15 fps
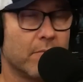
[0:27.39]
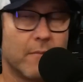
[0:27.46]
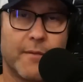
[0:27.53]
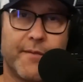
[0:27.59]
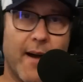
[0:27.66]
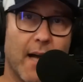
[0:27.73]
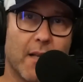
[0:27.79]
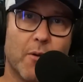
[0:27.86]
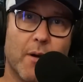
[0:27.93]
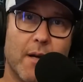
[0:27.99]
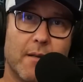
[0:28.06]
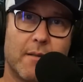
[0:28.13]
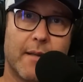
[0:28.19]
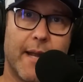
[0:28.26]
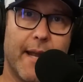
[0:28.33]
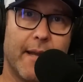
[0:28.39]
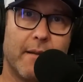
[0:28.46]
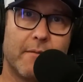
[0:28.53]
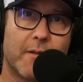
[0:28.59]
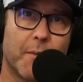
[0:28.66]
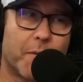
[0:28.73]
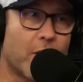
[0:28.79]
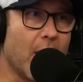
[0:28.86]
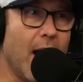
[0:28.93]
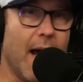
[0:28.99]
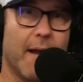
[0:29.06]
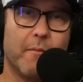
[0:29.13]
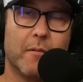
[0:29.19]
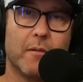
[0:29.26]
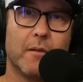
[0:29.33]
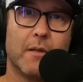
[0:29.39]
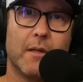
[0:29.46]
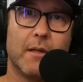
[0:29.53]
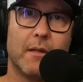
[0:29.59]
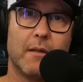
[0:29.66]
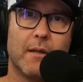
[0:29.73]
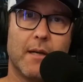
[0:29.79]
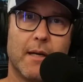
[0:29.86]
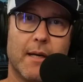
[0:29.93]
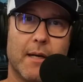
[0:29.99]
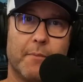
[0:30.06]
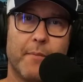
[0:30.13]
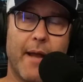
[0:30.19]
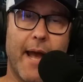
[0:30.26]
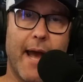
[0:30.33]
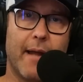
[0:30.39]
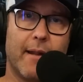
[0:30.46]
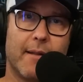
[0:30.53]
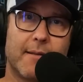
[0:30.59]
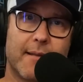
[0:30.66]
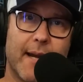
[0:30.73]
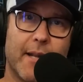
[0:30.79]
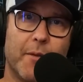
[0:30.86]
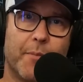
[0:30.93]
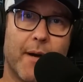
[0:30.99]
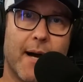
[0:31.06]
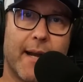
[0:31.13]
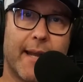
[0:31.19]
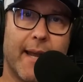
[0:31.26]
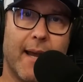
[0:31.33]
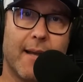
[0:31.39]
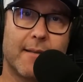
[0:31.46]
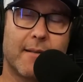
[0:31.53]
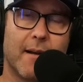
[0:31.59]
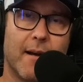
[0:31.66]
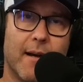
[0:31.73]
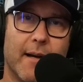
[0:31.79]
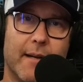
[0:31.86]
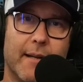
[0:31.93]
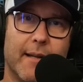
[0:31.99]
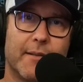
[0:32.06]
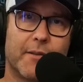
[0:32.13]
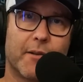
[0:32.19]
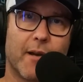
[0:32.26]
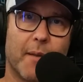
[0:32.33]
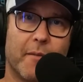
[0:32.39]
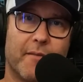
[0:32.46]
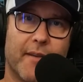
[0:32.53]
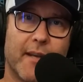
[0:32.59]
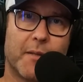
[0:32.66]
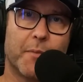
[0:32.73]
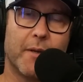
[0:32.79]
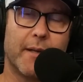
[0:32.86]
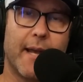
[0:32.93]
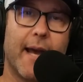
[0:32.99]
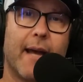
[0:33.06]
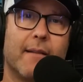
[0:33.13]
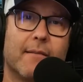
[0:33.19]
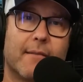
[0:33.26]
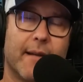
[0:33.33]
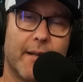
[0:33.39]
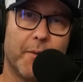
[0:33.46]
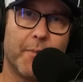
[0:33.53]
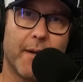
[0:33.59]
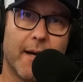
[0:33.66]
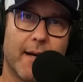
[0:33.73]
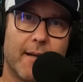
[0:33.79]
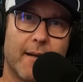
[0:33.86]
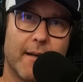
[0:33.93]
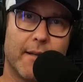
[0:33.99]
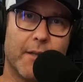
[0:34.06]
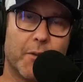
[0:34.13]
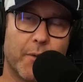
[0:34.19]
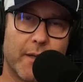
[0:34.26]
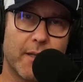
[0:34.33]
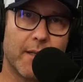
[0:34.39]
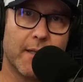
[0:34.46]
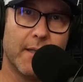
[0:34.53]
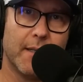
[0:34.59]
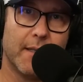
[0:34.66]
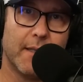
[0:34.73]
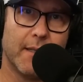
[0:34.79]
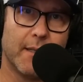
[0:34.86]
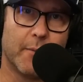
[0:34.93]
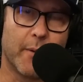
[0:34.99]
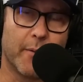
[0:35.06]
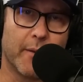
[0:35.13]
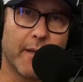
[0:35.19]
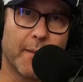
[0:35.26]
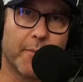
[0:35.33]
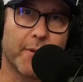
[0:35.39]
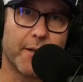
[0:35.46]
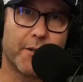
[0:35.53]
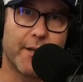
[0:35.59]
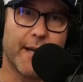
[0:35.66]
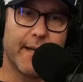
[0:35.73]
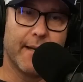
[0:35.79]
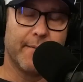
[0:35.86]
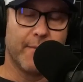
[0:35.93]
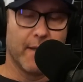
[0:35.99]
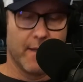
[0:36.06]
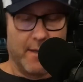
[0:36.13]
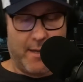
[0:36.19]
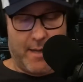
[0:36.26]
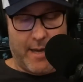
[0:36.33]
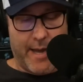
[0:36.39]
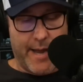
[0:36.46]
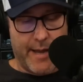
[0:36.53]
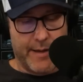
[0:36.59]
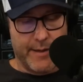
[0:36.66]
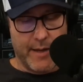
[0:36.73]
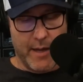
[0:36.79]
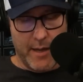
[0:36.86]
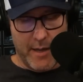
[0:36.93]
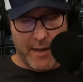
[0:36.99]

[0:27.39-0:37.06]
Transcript: follow us, and subscribe at Inside You Podcast on Instagram and Facebook, at Inside You Pod on the Twitter. We really appreciate it. And